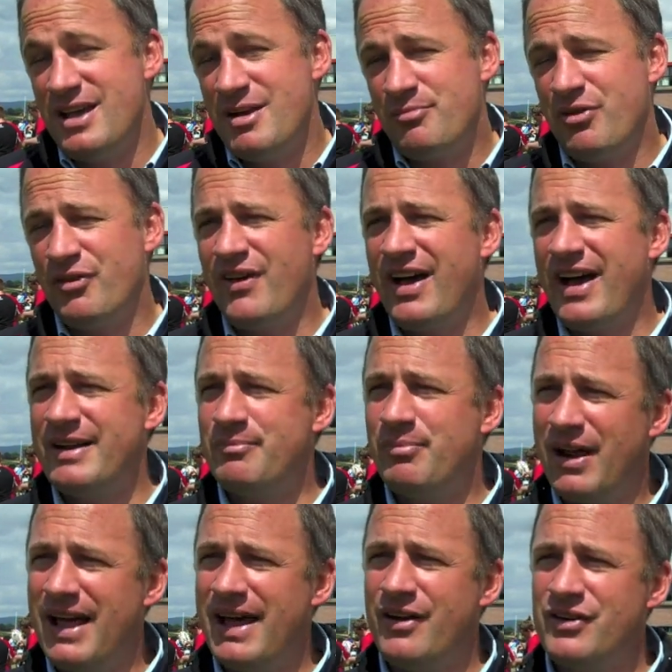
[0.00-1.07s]
provide
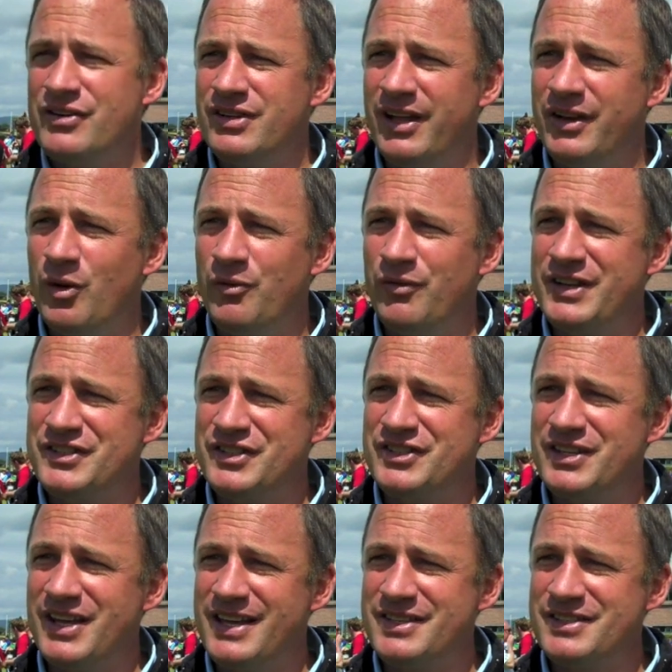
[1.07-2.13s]
players and hopefully
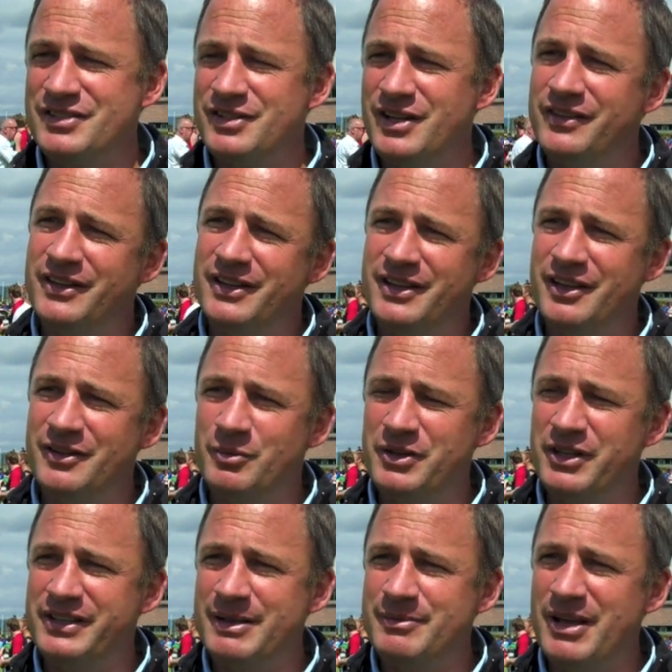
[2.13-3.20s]
success and the, when the
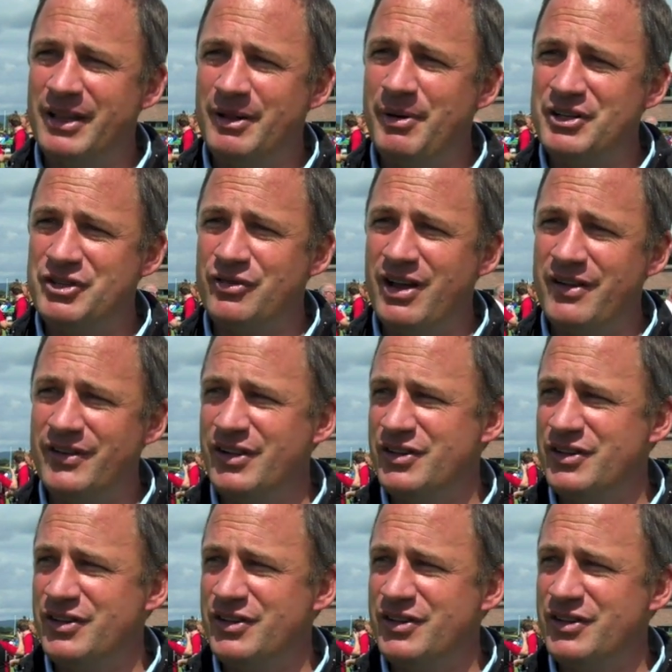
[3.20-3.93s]
team take the picture of Ravenhill.